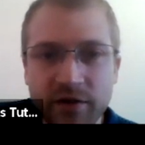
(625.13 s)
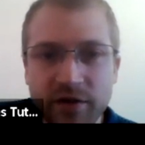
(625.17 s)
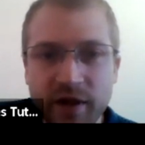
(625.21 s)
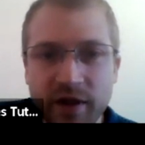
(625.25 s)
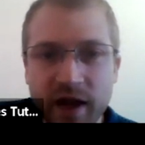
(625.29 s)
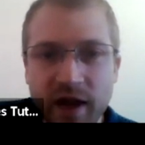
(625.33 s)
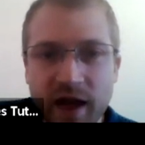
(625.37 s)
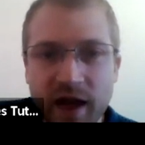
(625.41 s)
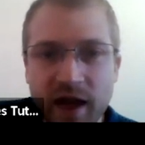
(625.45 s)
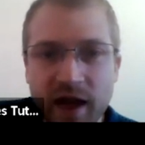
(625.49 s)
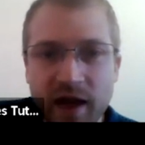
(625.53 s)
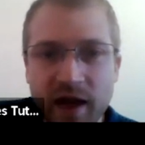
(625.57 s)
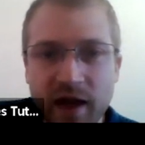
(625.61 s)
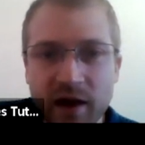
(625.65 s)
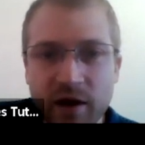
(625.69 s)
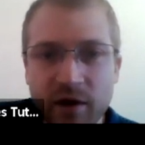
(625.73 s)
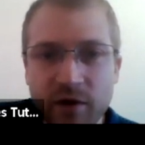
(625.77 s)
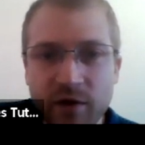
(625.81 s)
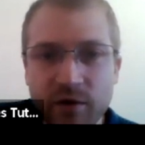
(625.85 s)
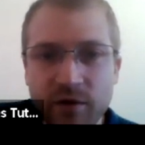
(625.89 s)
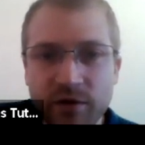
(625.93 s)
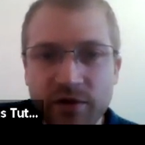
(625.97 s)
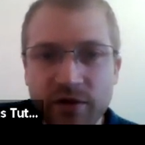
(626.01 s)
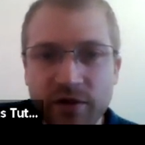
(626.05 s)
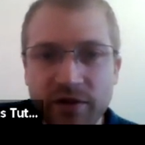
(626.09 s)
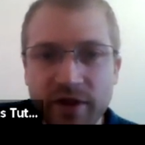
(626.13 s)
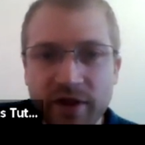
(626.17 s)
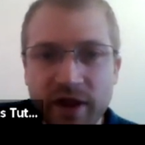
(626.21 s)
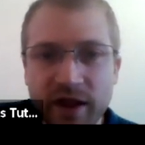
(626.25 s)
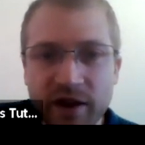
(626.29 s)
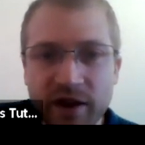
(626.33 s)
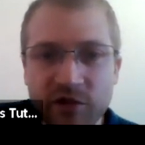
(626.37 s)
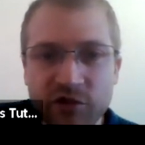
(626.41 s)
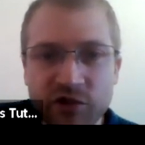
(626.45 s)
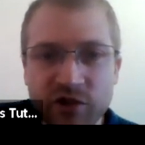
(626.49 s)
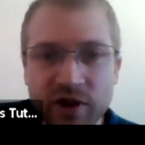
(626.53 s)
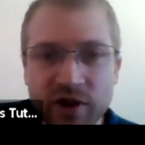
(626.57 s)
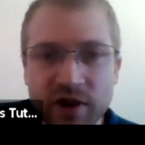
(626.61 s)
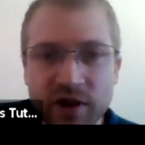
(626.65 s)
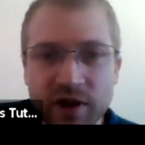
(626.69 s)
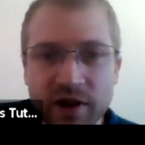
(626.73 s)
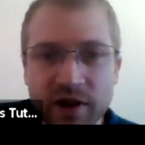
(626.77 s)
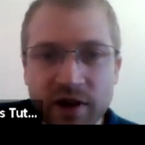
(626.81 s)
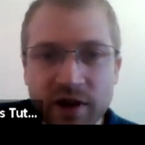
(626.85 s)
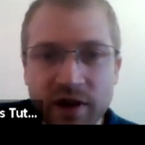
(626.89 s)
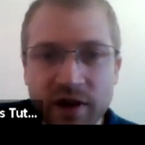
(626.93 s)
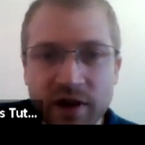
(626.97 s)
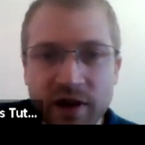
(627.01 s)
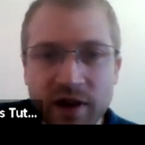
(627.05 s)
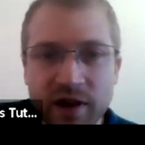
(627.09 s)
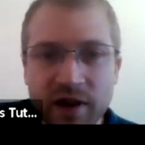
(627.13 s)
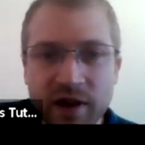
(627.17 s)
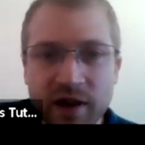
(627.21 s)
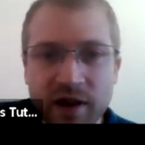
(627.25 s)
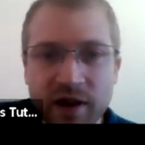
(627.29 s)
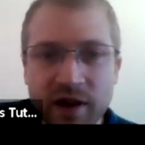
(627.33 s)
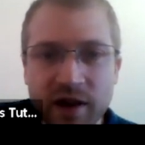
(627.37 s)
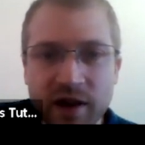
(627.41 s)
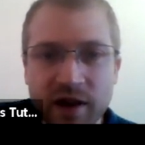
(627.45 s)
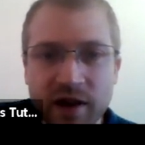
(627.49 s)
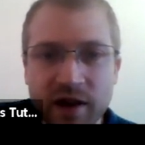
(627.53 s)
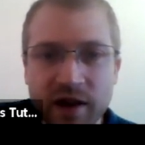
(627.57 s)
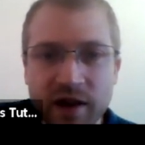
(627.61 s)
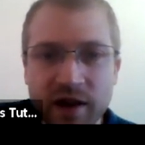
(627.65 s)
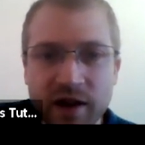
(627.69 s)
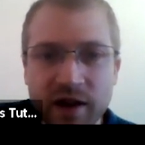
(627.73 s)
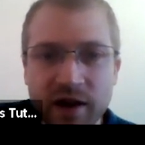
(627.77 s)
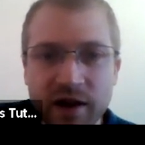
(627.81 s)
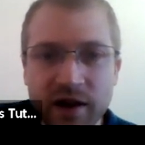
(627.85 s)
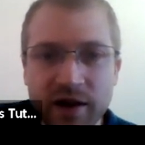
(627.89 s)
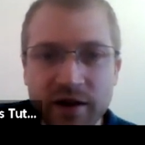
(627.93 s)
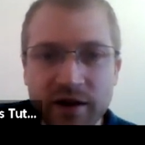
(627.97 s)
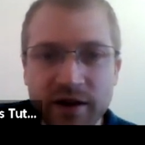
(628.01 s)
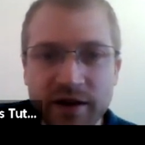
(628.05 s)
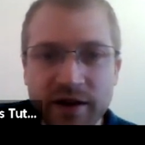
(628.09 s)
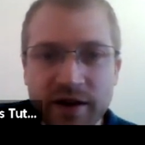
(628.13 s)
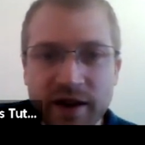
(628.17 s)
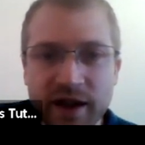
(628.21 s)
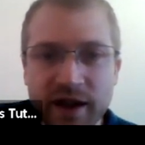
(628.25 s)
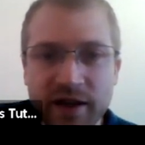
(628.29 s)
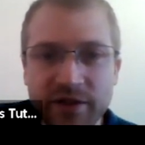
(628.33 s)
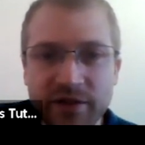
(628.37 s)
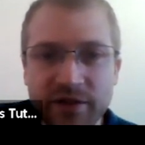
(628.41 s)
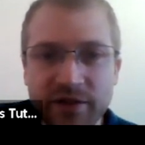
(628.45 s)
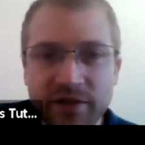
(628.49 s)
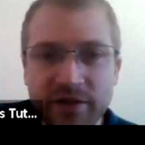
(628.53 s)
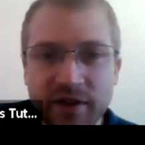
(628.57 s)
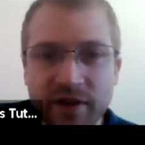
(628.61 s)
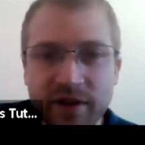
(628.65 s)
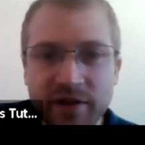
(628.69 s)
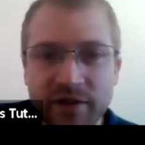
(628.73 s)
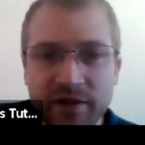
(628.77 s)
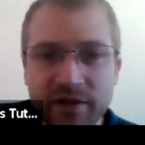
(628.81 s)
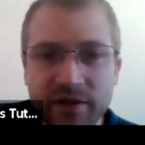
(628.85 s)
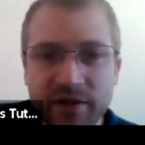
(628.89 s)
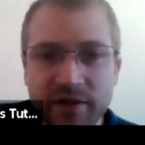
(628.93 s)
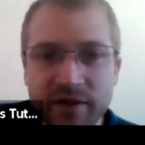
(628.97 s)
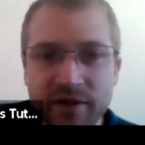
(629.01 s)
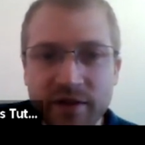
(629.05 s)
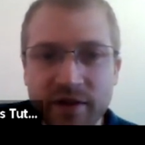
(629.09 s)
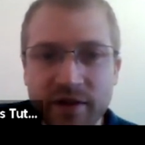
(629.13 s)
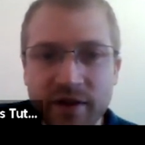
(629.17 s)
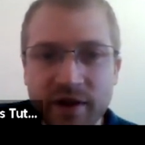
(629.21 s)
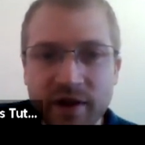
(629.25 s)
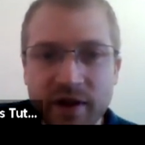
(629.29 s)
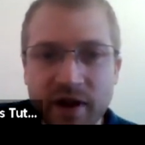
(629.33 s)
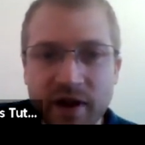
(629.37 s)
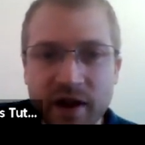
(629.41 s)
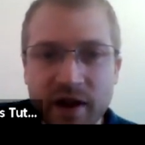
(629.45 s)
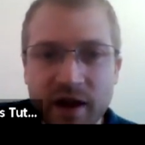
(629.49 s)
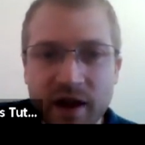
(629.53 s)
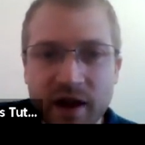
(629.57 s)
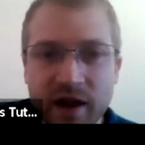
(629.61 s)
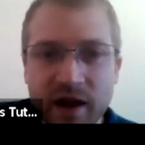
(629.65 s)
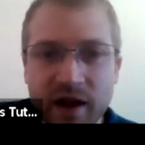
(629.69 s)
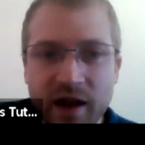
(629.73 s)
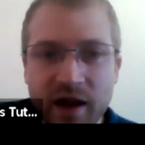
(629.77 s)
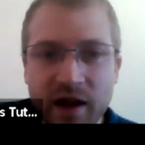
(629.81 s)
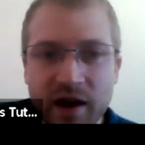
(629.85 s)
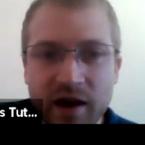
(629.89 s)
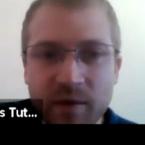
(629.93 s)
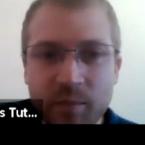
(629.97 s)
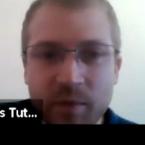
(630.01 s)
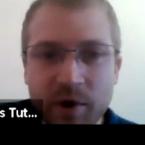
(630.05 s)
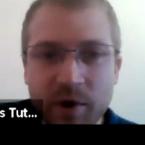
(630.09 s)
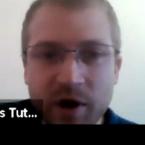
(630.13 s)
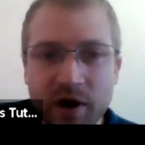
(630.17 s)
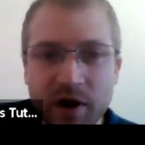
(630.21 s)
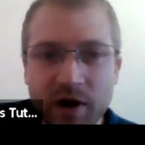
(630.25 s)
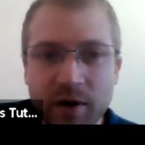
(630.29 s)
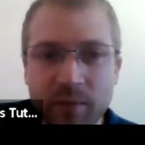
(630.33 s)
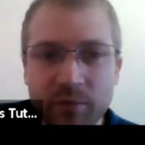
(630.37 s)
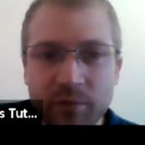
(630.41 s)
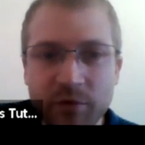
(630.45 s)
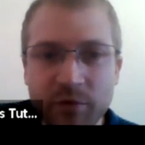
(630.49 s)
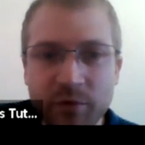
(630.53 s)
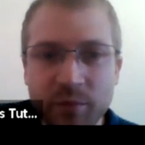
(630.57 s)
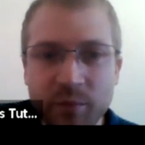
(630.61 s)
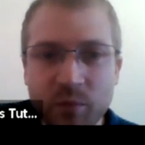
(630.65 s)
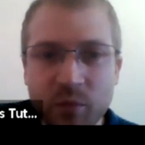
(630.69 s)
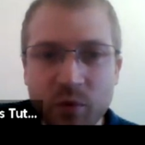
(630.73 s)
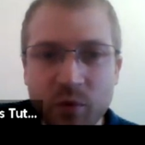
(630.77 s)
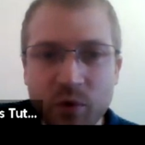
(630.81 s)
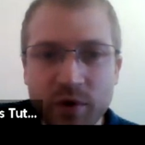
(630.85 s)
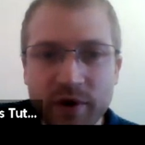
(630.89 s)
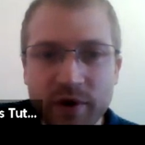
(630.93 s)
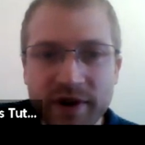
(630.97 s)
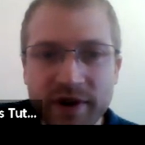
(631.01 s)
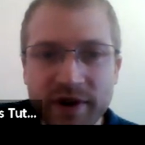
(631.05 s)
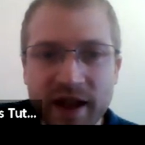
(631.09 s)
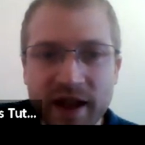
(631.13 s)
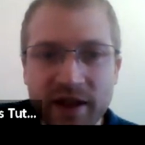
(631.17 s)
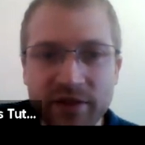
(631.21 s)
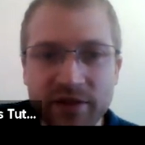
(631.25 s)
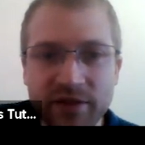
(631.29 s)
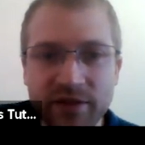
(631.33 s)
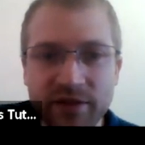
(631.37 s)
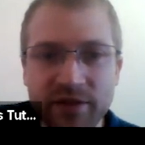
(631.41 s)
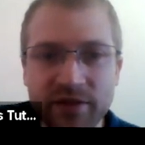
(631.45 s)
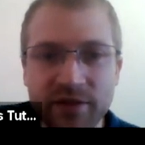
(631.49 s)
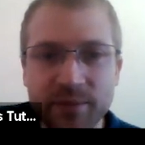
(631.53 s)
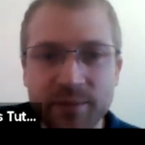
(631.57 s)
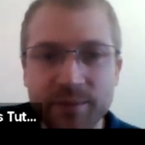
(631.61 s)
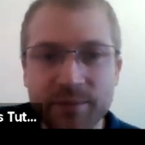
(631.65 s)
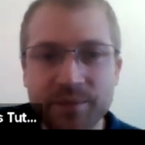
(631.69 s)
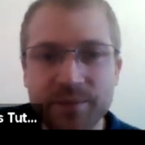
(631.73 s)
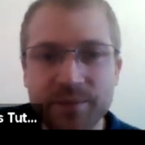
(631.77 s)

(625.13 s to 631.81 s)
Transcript: The air loses energy, it condenses, and it becomes more dense.